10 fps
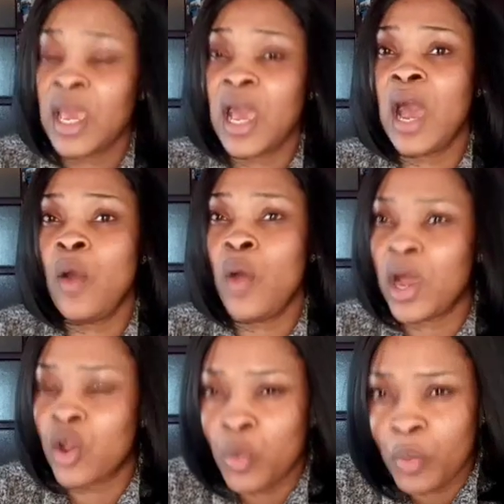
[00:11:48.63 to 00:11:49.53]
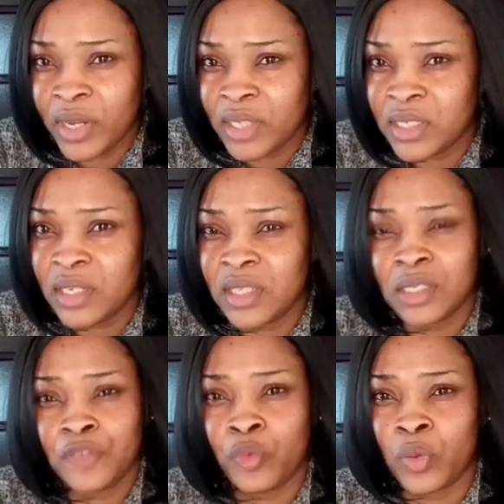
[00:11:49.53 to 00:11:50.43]
how accommodating is
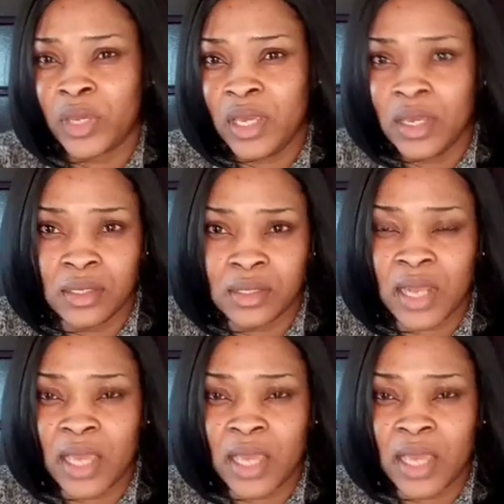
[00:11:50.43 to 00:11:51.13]
it for kids?